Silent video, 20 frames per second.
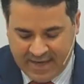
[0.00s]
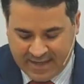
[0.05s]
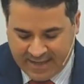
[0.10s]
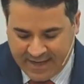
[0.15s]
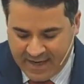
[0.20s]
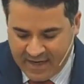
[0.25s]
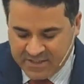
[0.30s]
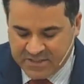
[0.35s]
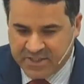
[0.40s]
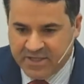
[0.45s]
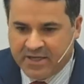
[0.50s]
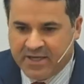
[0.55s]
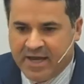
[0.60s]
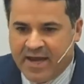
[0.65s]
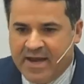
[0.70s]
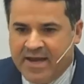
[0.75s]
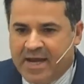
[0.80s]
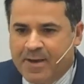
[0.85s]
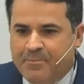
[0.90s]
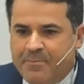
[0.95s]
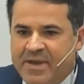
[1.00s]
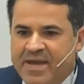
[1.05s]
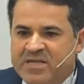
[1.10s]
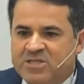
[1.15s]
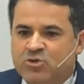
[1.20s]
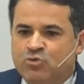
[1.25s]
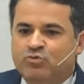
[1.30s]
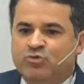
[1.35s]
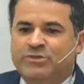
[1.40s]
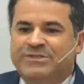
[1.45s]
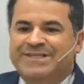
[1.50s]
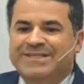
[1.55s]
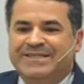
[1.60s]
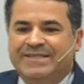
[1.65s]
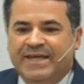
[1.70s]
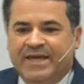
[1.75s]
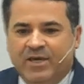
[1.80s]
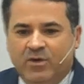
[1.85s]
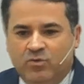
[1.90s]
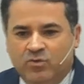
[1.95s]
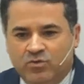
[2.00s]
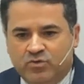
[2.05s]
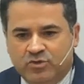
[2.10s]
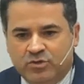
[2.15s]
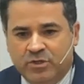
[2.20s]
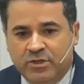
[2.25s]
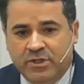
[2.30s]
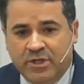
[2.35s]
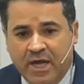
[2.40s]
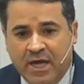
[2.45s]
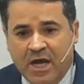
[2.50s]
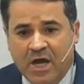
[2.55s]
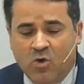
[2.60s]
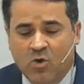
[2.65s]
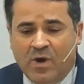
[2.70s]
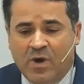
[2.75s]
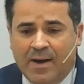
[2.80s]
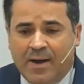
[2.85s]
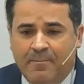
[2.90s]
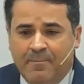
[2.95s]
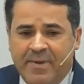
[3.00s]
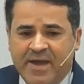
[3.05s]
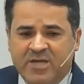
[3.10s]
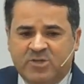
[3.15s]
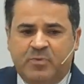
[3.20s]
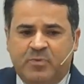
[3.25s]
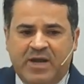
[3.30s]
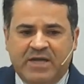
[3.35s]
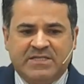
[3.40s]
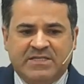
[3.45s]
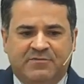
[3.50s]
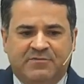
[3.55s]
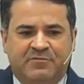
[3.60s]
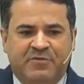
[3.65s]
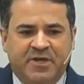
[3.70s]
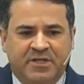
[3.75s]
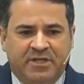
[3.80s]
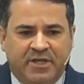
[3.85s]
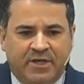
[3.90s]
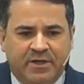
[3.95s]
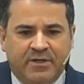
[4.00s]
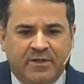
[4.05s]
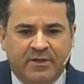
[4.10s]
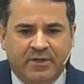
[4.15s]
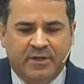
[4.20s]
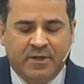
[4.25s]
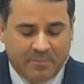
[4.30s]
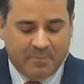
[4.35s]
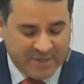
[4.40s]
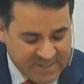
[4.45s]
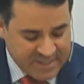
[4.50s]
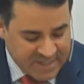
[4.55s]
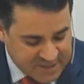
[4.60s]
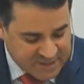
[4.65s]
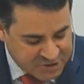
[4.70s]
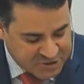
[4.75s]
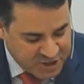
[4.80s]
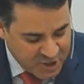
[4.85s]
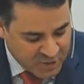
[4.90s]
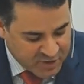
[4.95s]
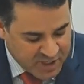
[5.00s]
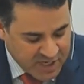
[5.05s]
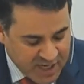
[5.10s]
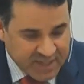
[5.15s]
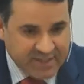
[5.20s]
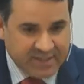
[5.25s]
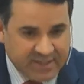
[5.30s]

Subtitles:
The one who wants a miracle, the blessing from God, not the blessing for this life.